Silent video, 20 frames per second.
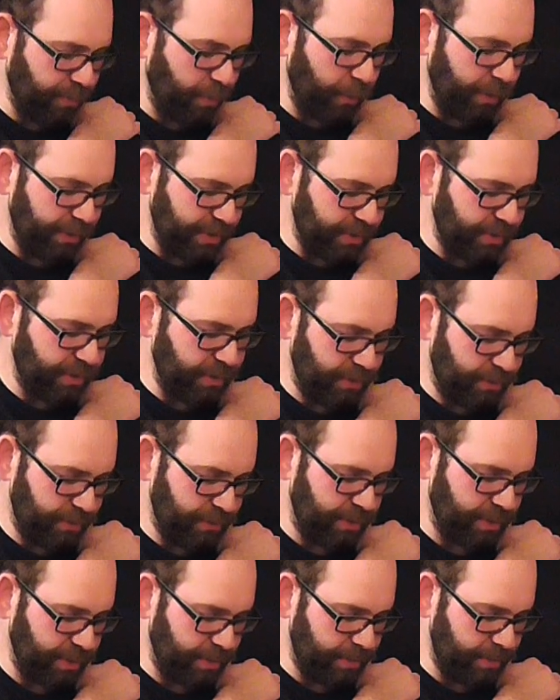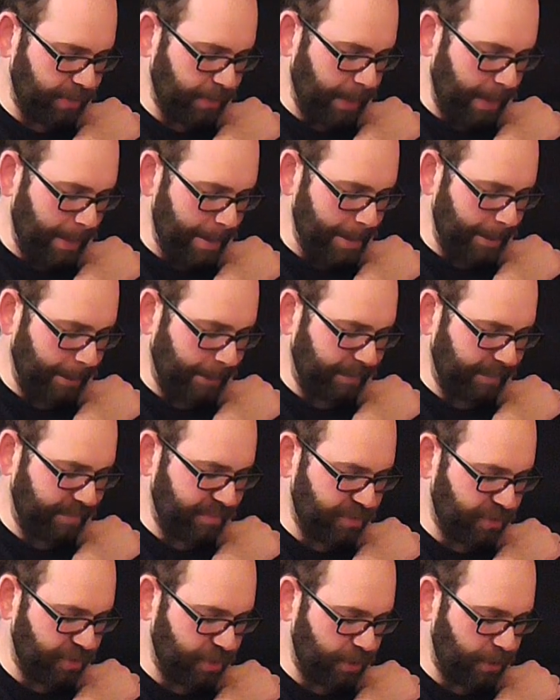points to do so.
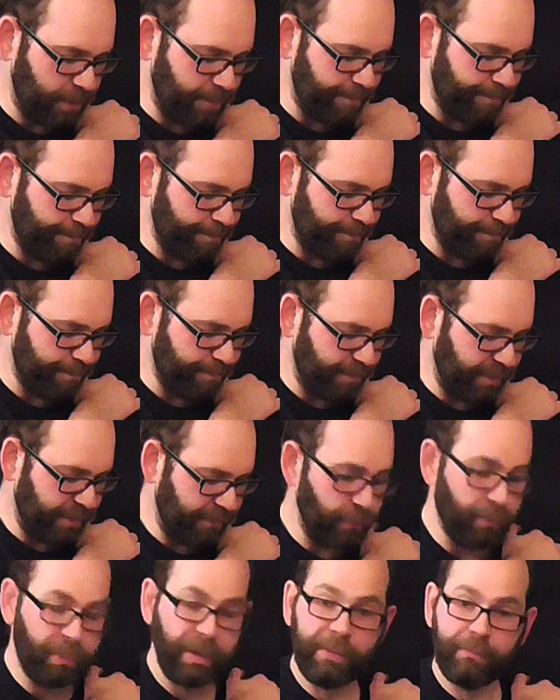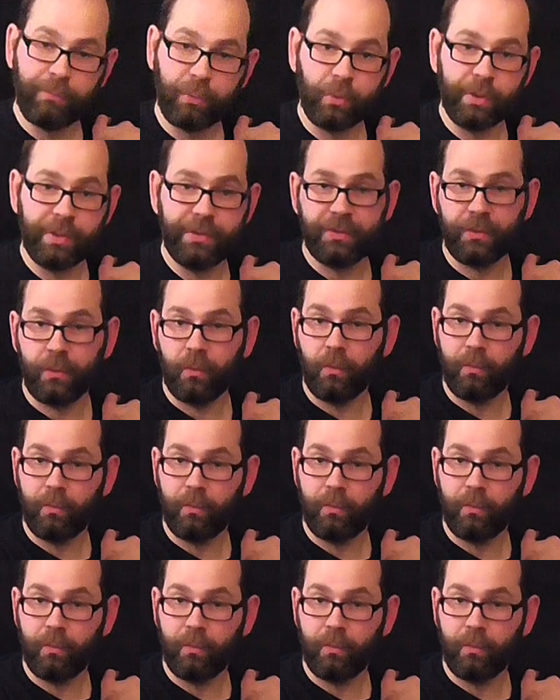So, if you're playing points or